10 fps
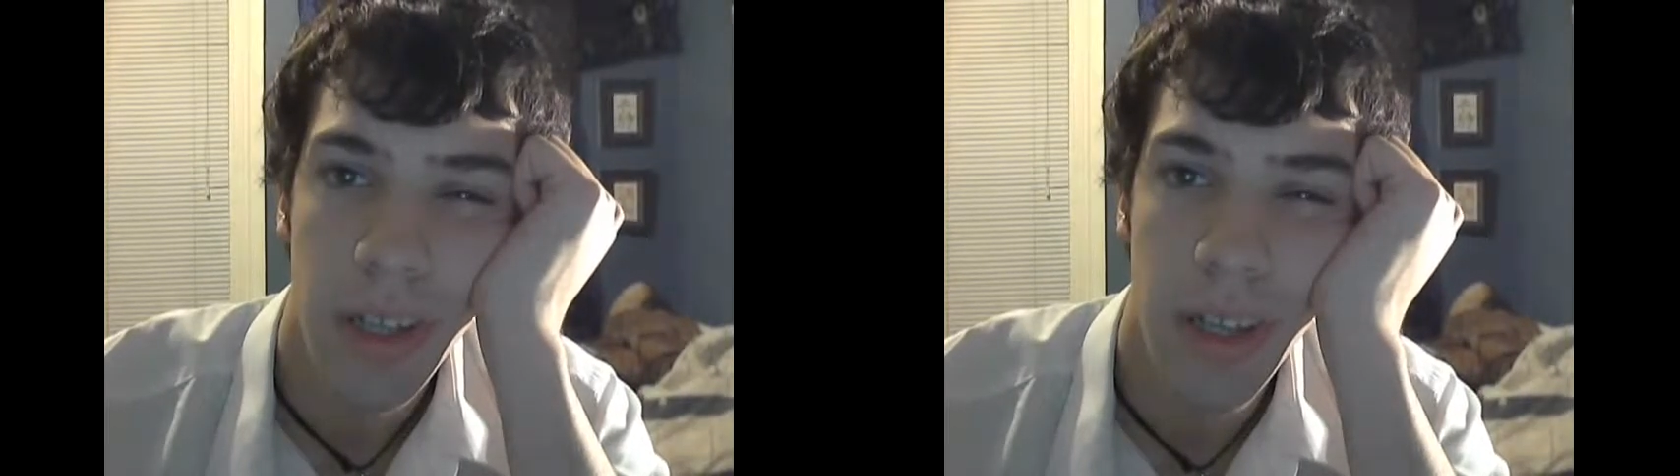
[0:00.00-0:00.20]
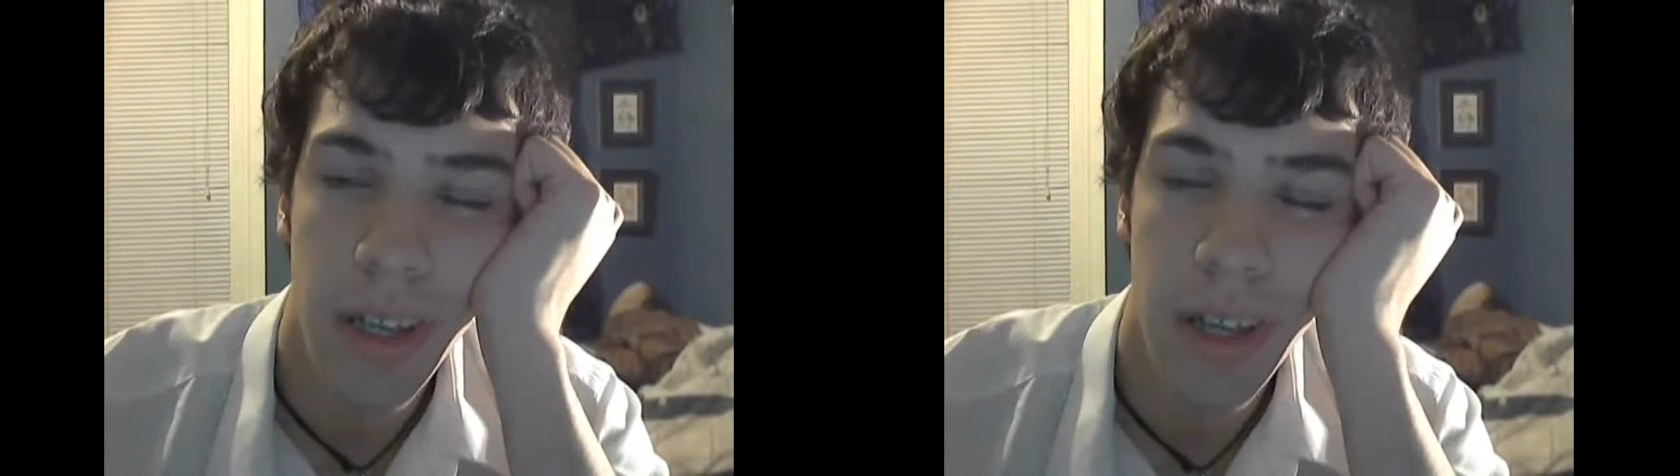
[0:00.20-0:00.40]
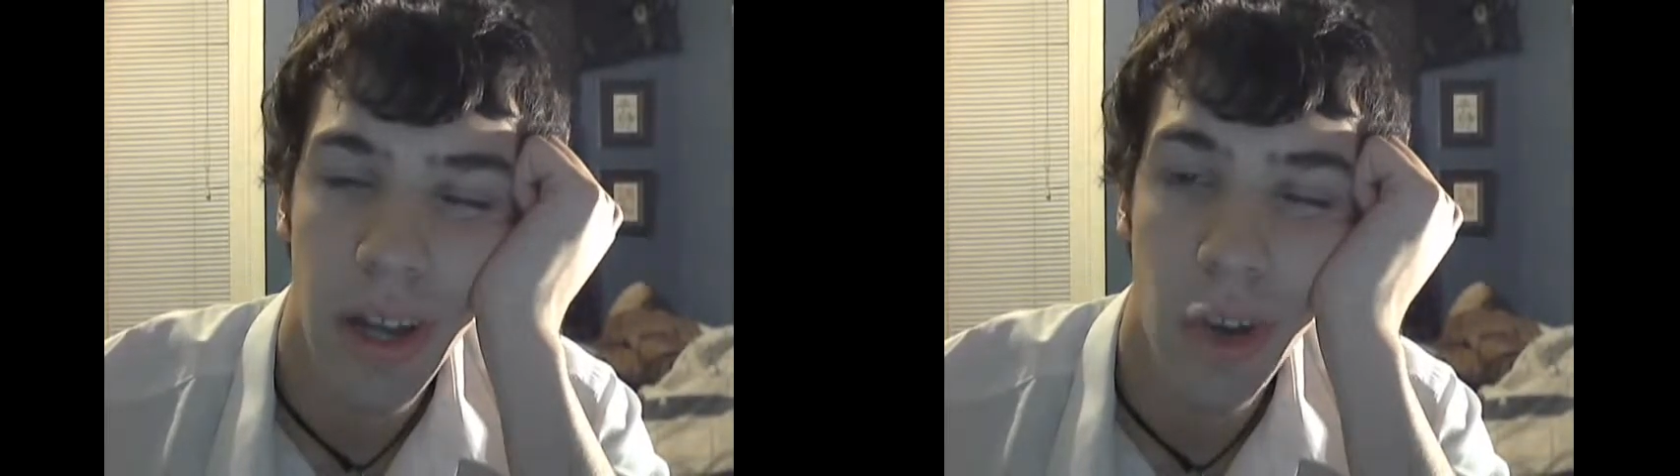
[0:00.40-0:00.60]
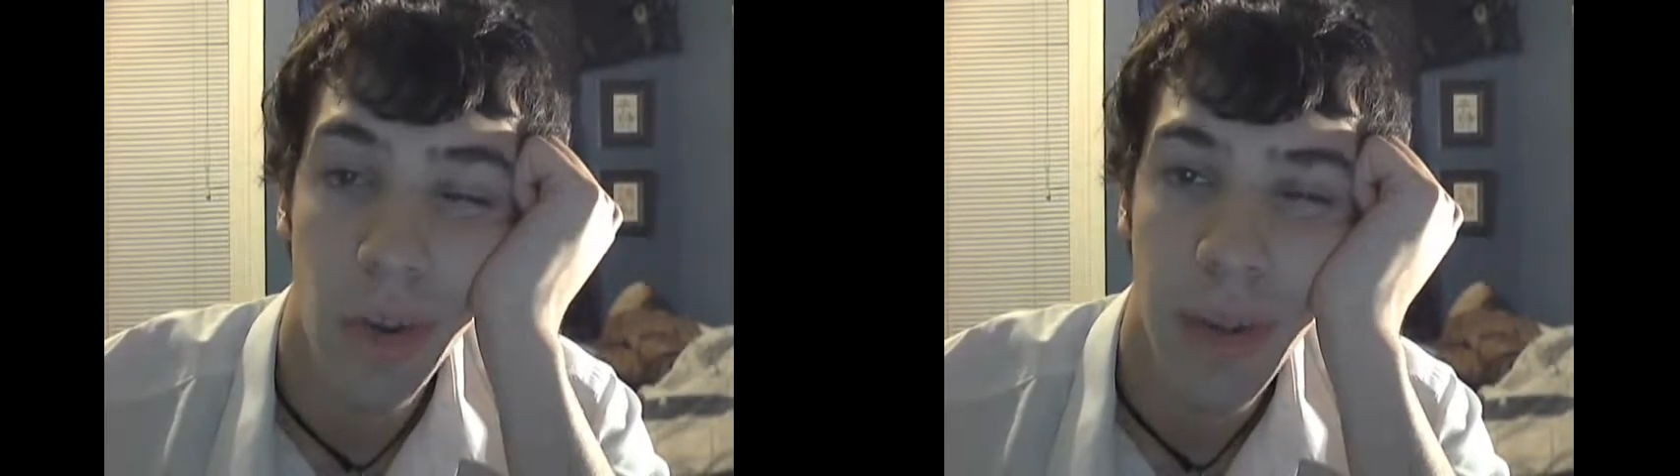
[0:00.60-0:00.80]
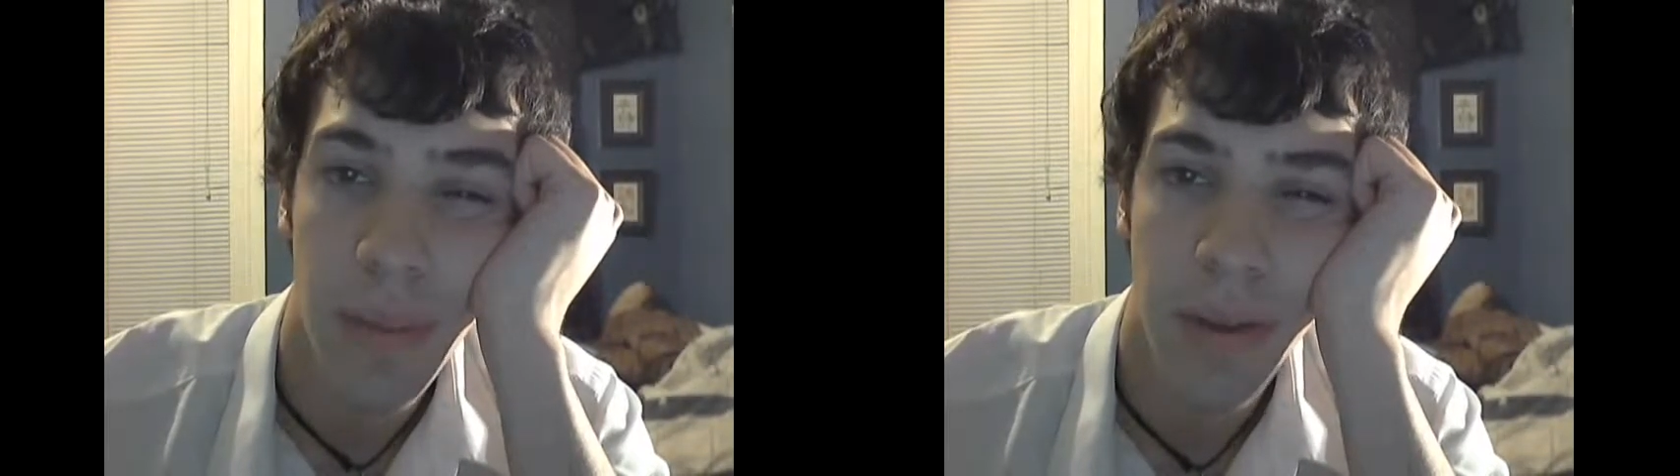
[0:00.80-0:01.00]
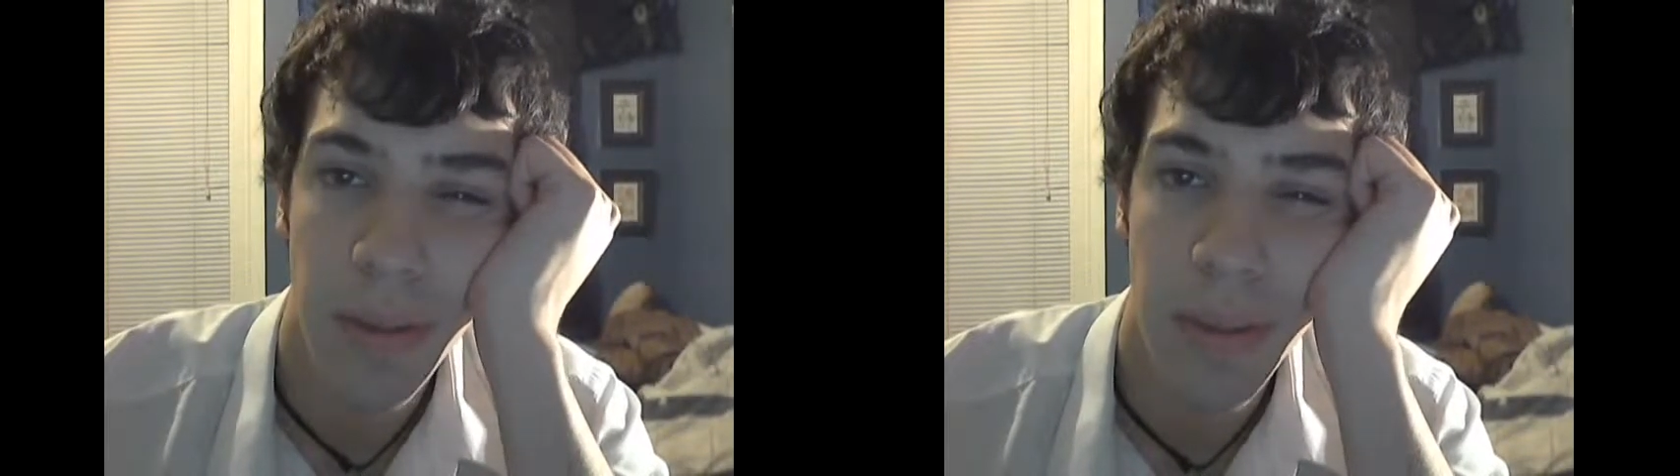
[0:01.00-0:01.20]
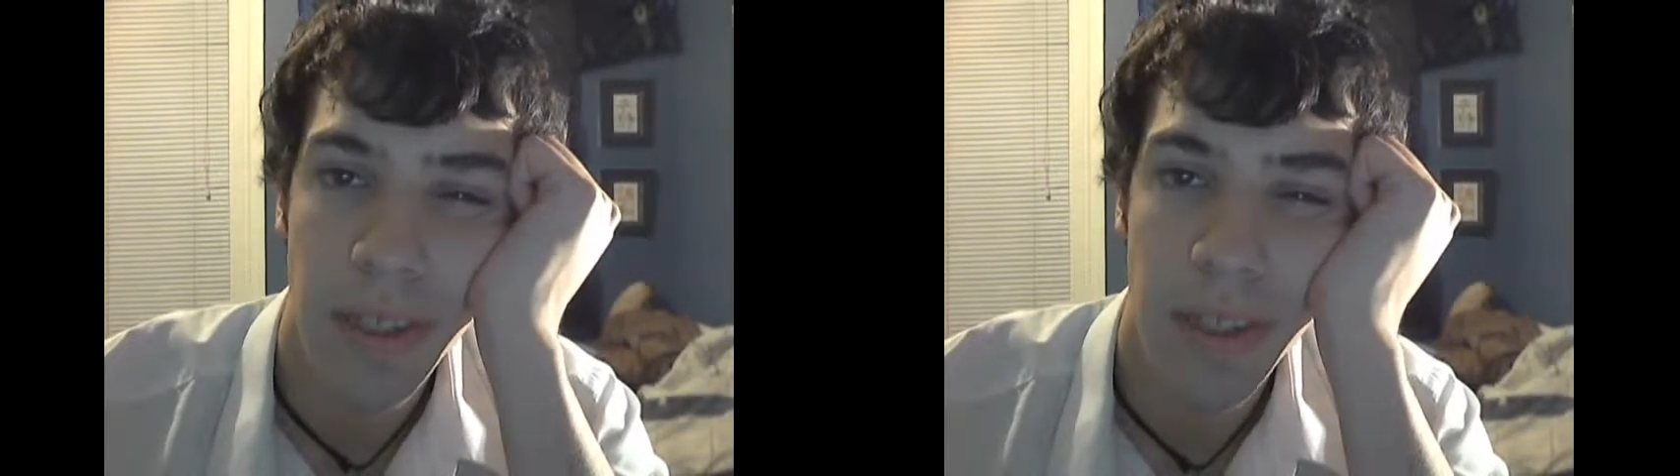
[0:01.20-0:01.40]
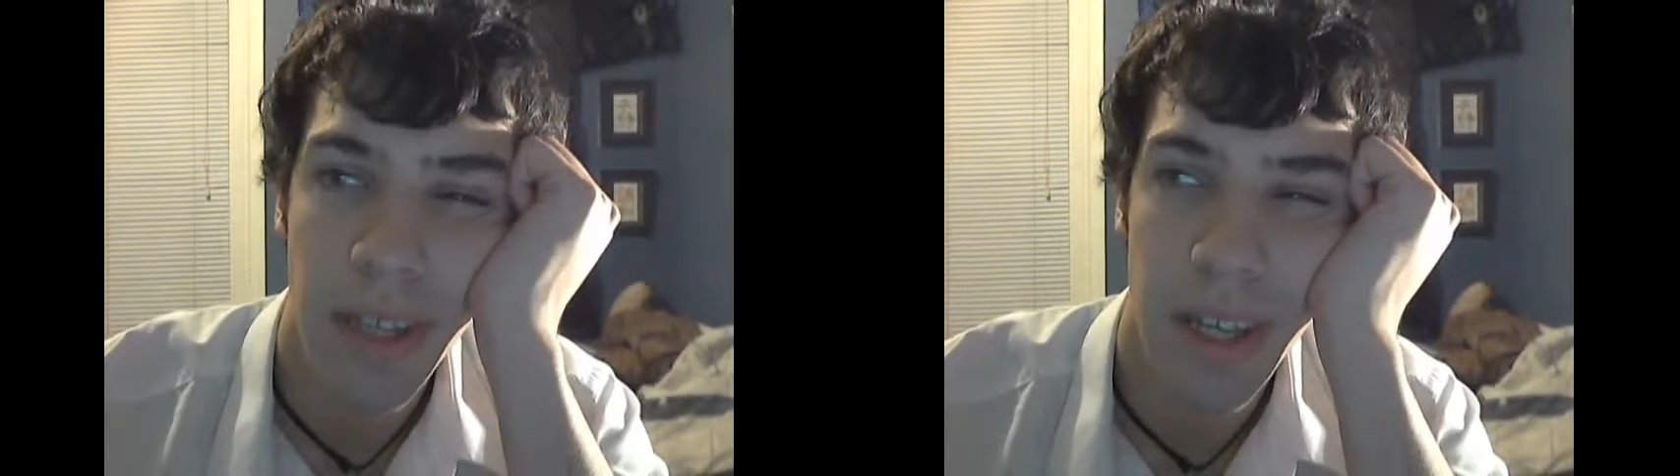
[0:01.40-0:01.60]
Like, I normally I'm
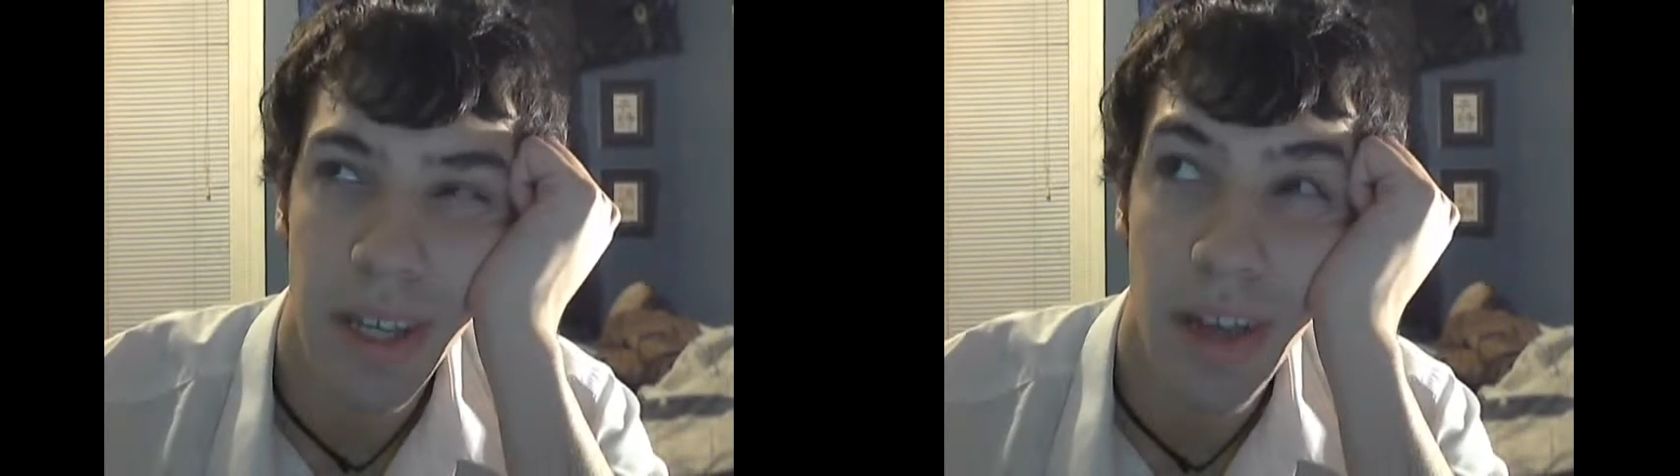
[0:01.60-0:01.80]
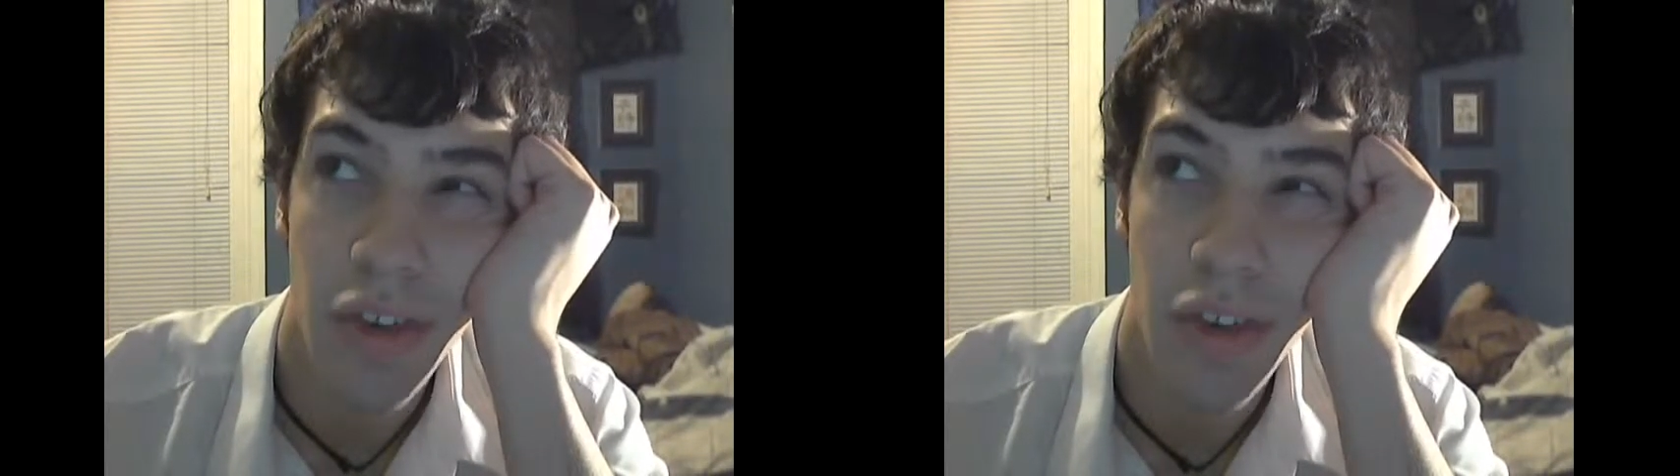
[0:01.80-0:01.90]
optimistic and